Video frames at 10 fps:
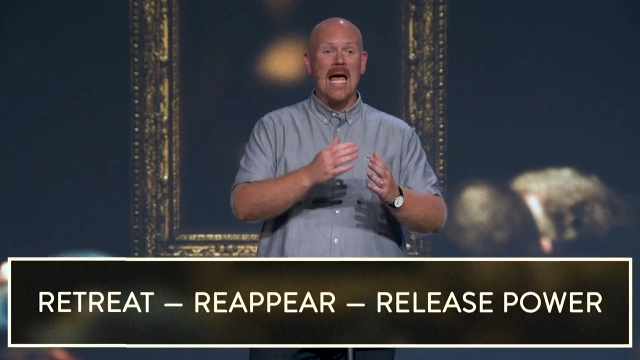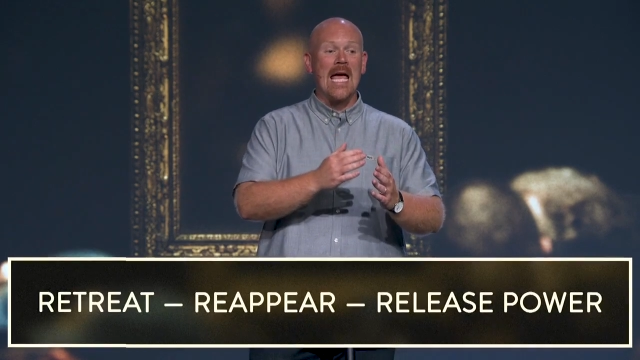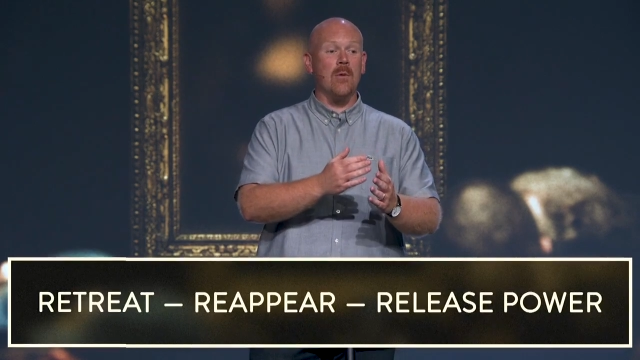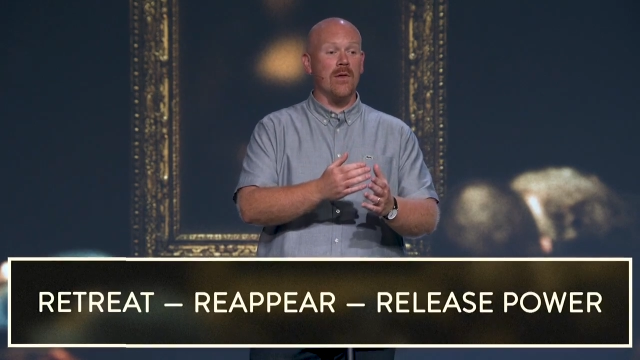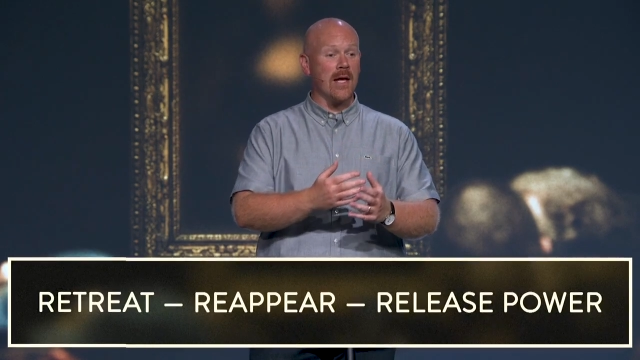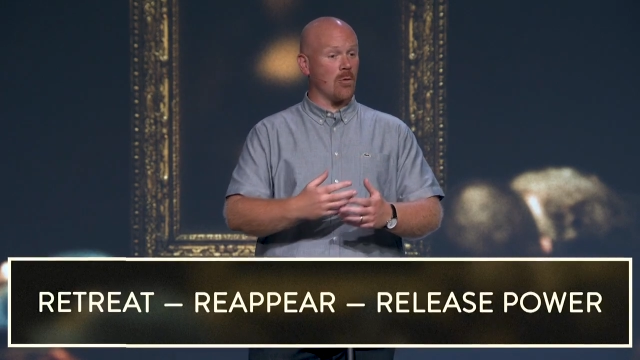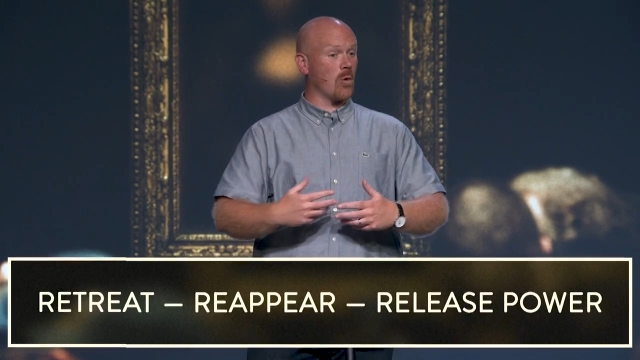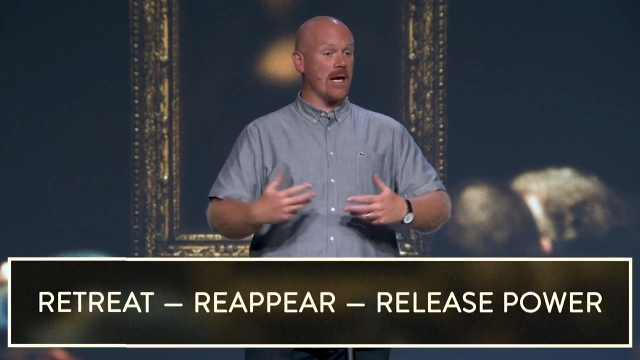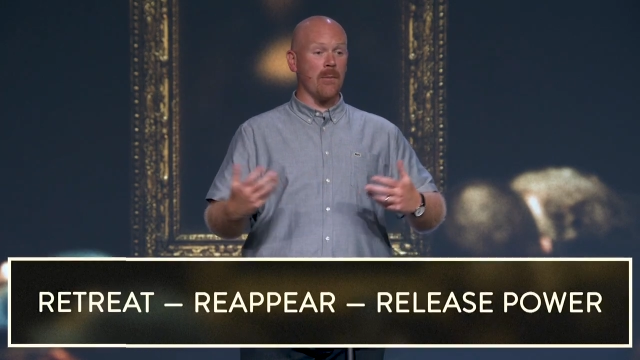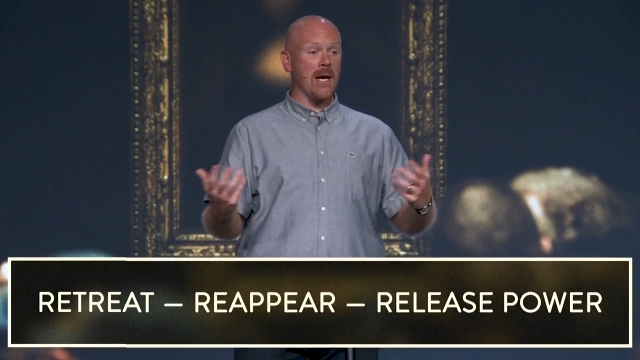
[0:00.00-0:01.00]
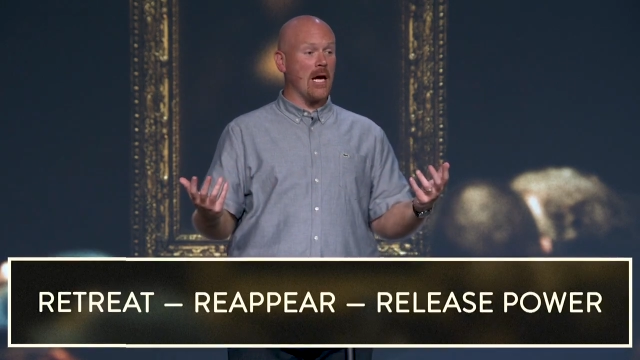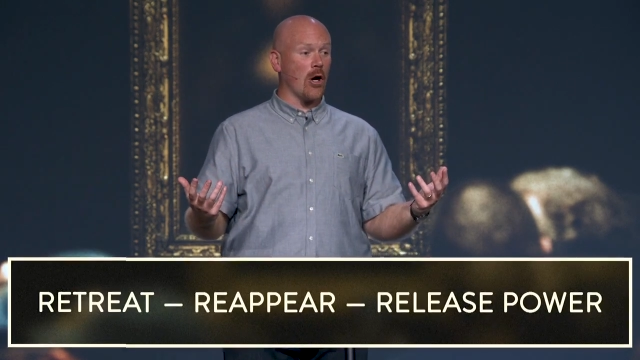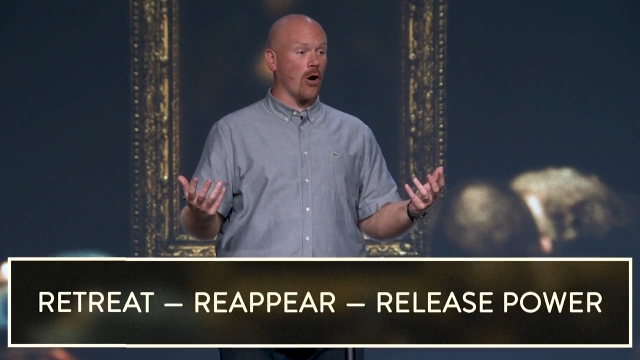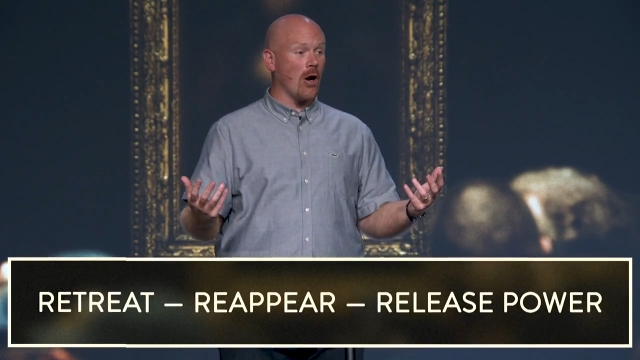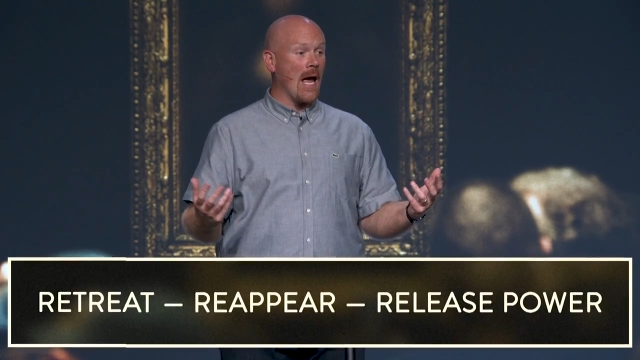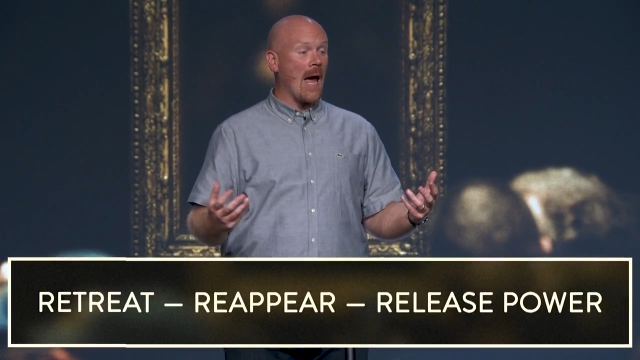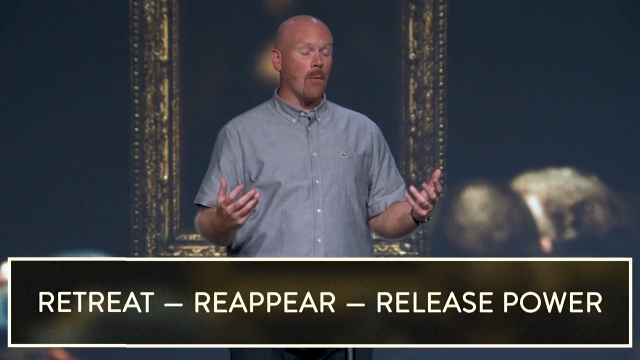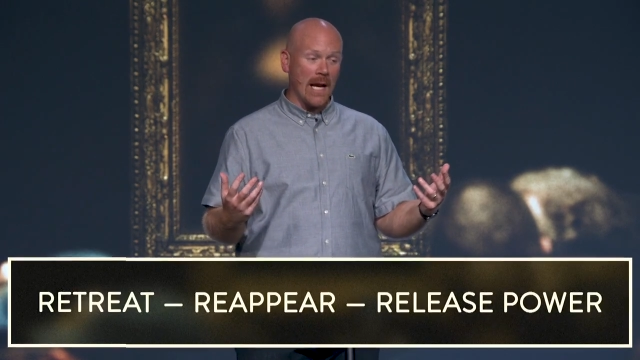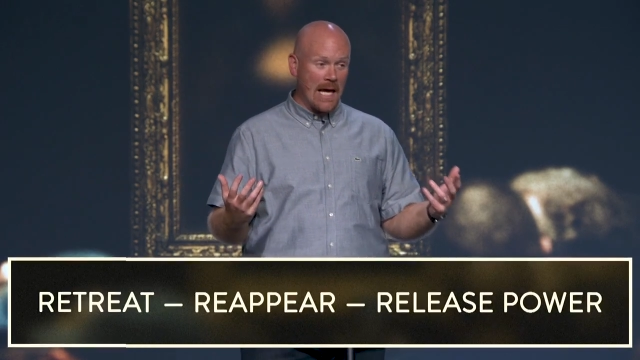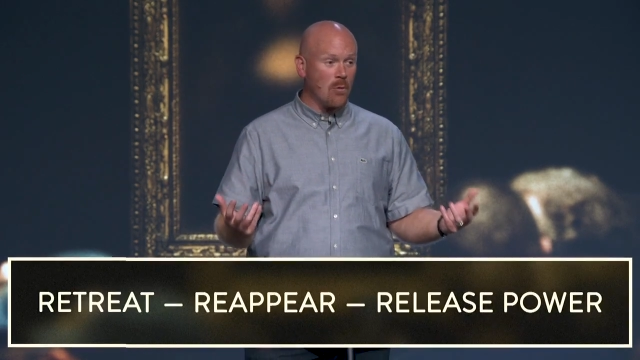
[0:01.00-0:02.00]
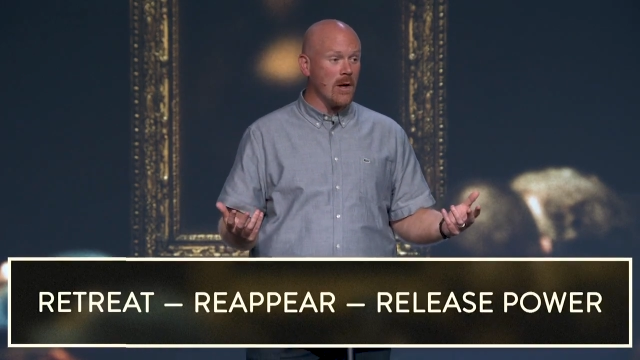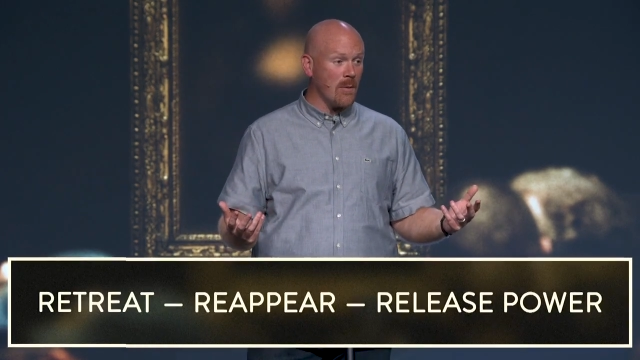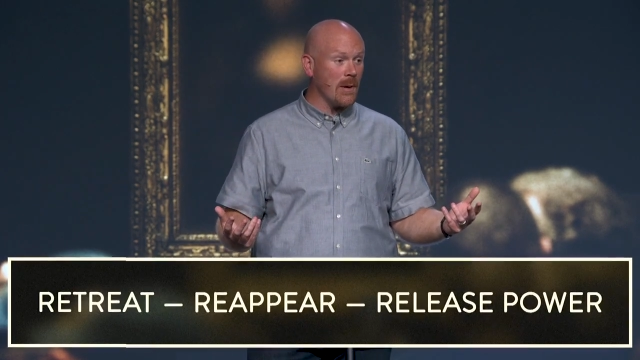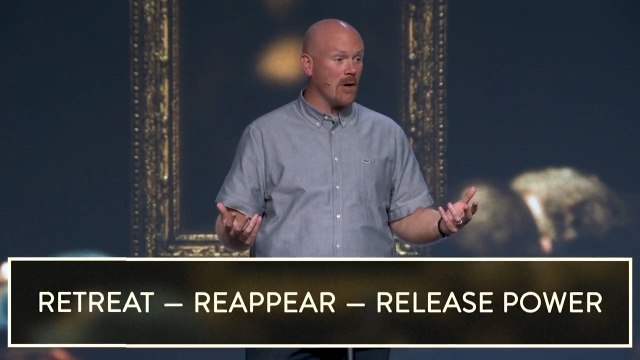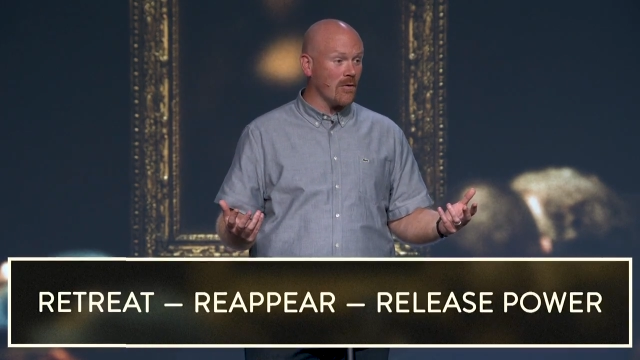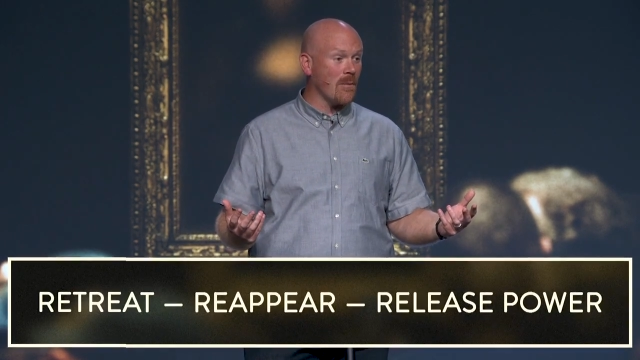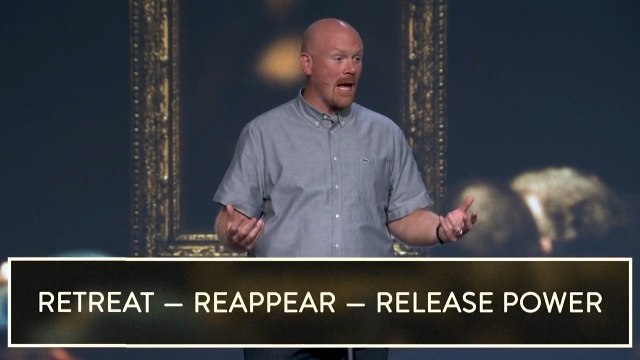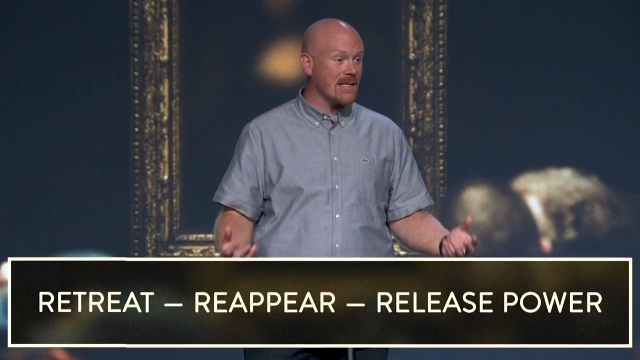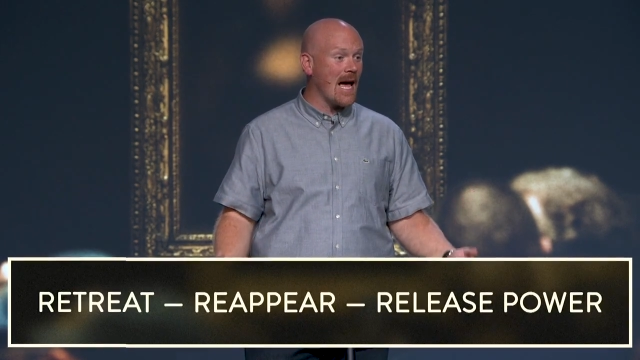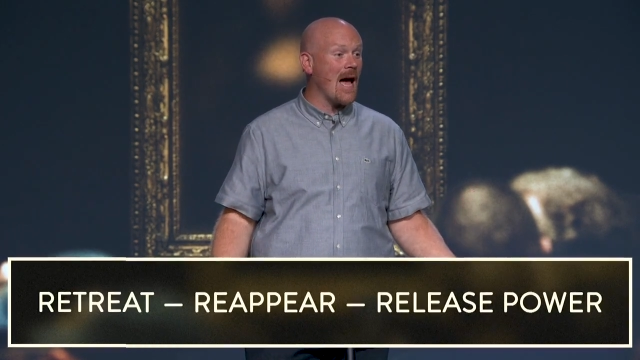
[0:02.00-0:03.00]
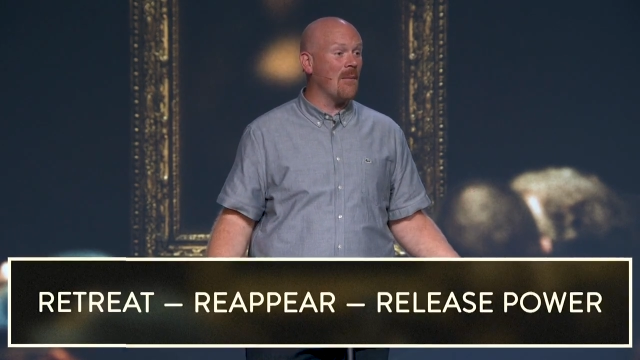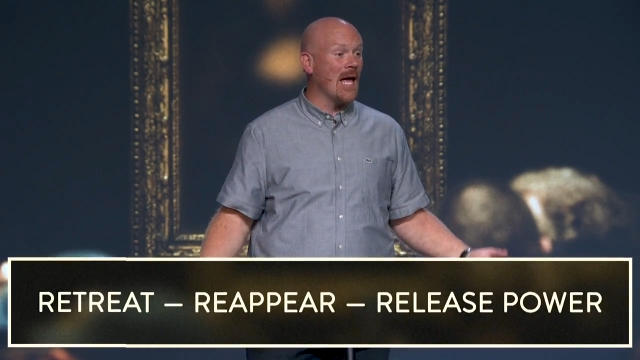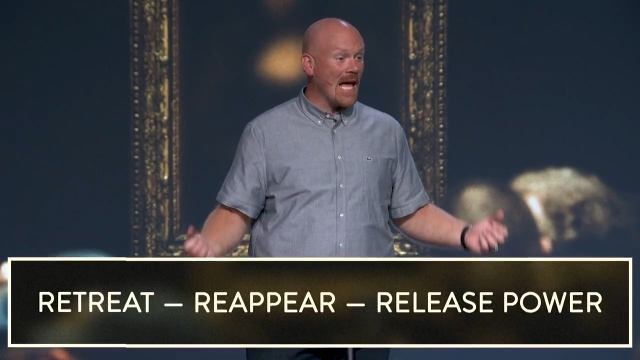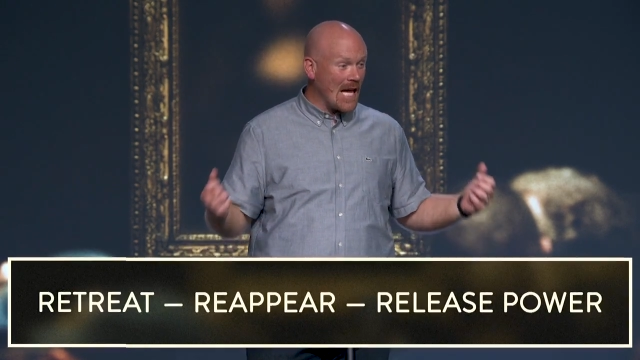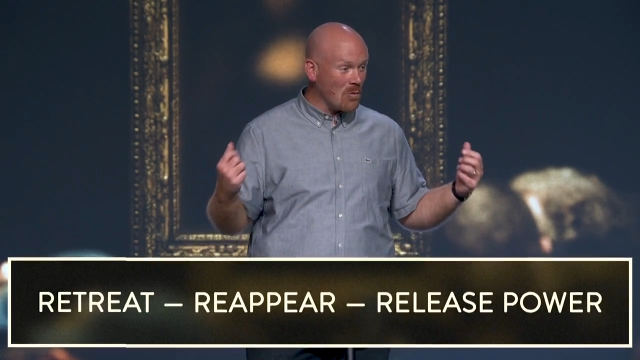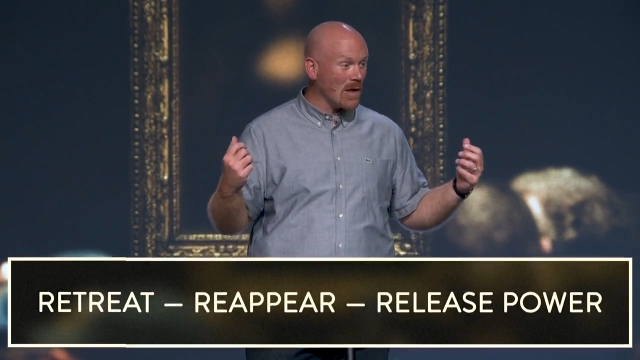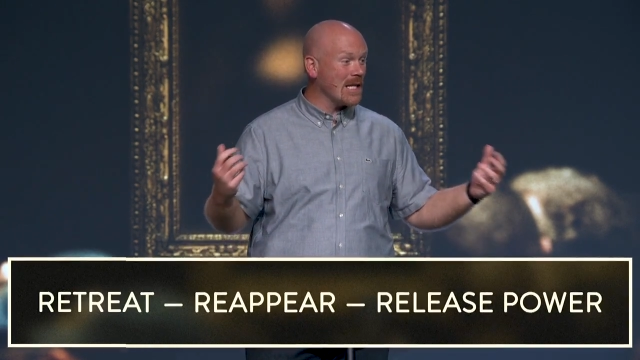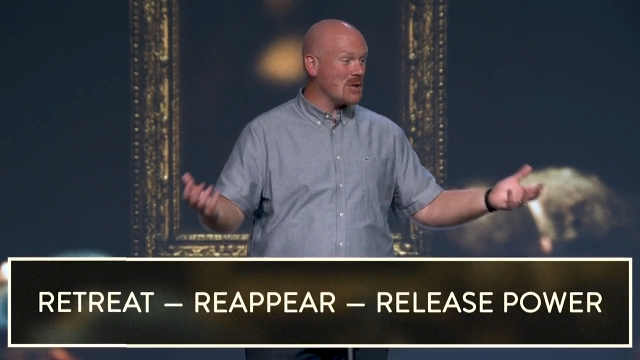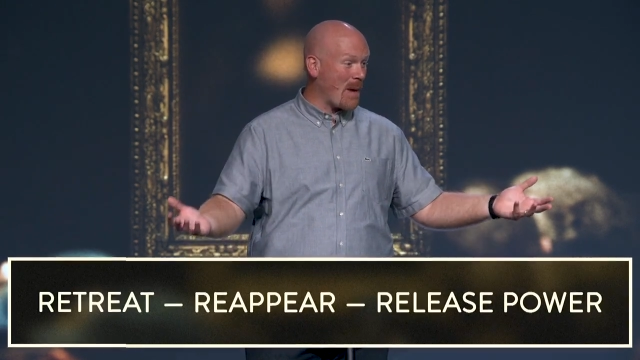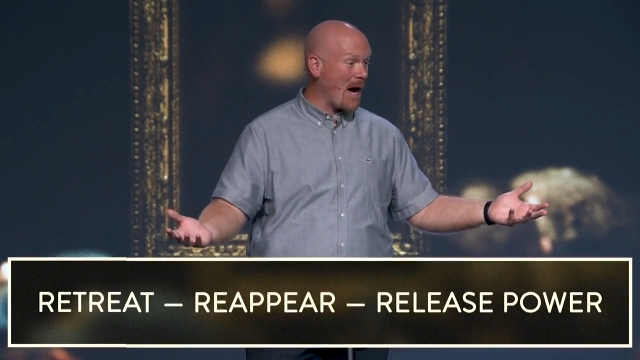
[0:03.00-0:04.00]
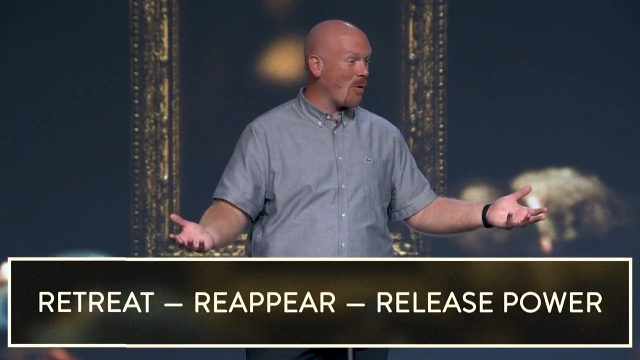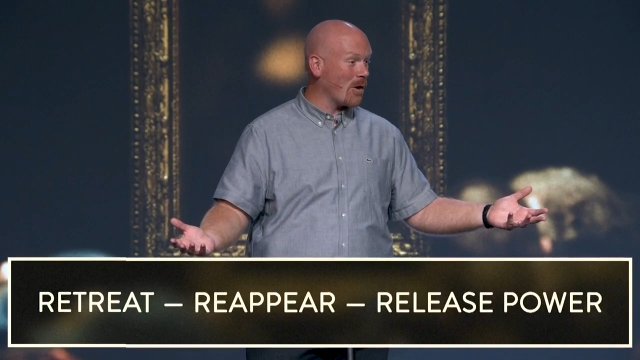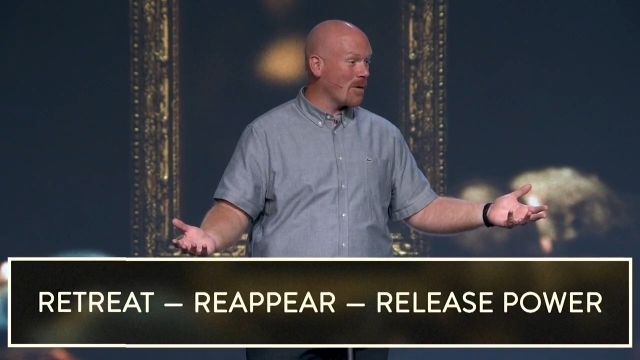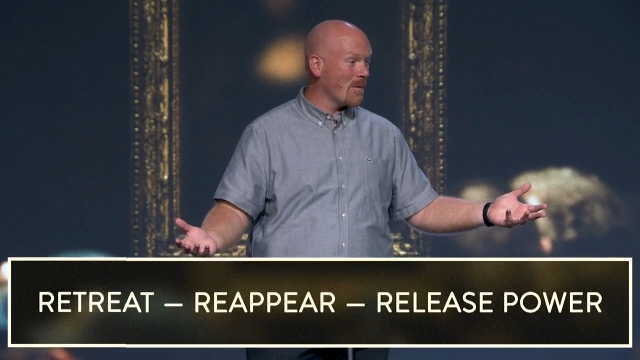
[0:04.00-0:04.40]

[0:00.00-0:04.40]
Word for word: He would then reappear, and when he reappeared from that time, he released power.